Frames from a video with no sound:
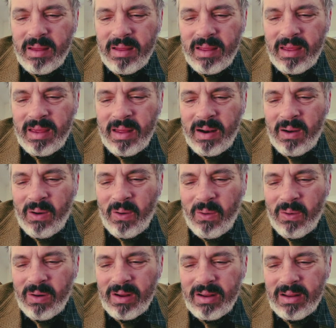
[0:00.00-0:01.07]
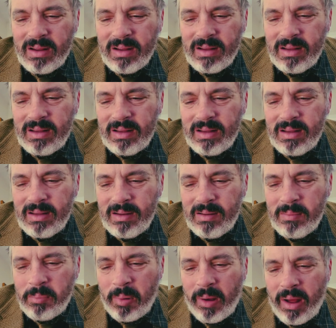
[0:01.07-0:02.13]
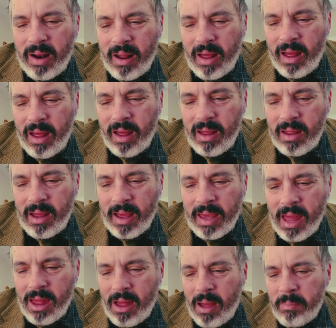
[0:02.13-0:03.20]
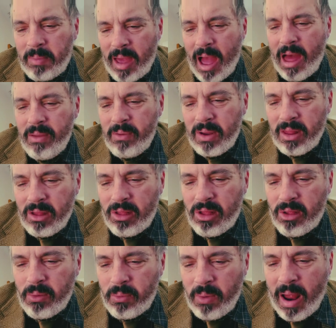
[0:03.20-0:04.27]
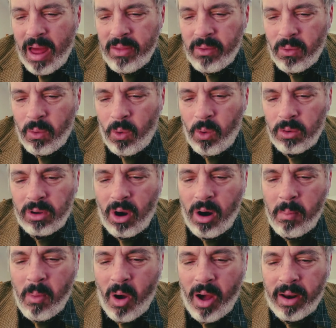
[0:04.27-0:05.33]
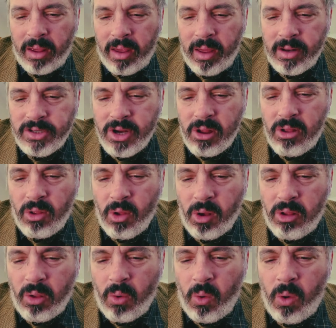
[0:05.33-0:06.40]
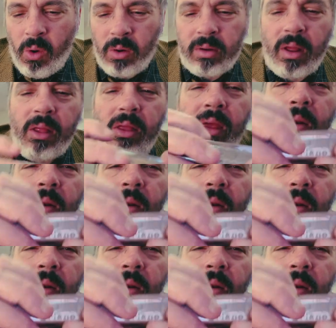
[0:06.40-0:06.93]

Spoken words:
You know, but I'm gathering this is a rather old harmonica. It just looks old. It's, you